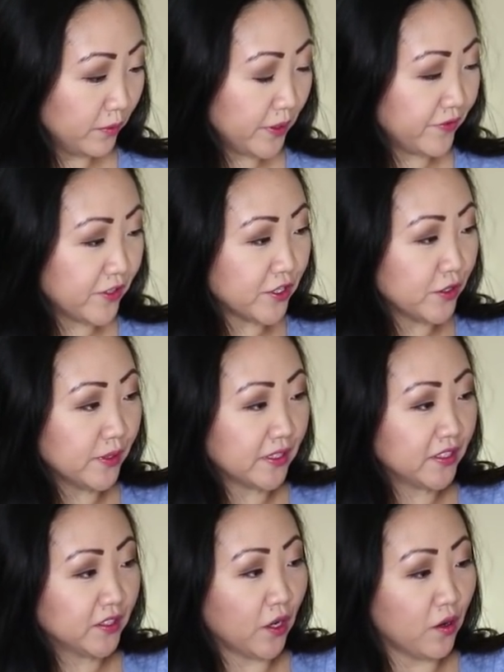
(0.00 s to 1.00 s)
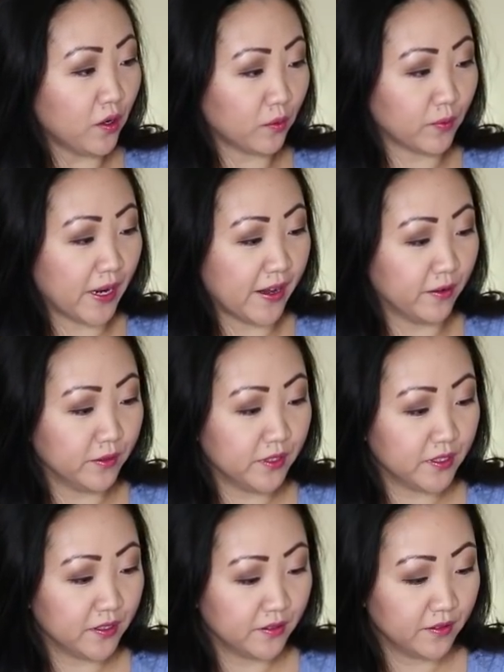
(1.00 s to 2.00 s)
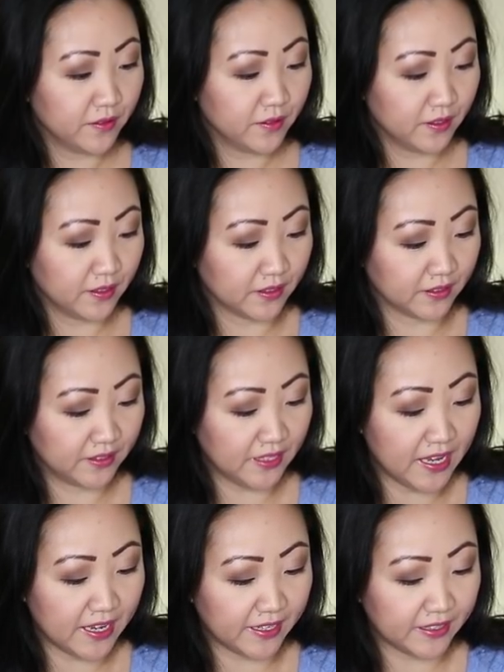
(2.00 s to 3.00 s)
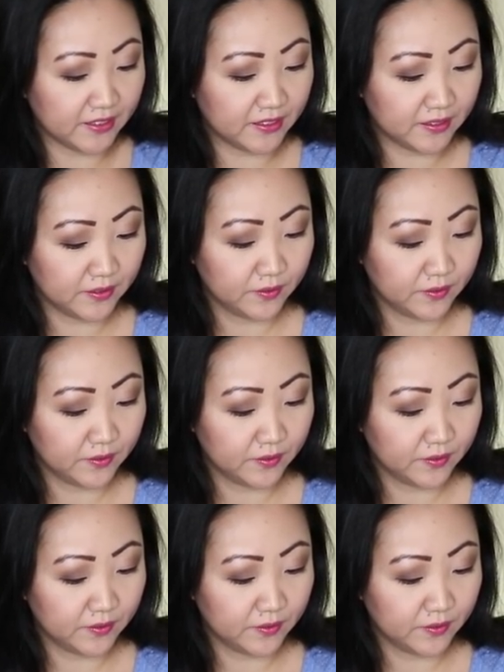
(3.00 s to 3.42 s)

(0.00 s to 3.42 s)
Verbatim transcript: we have to do is sew around the sides,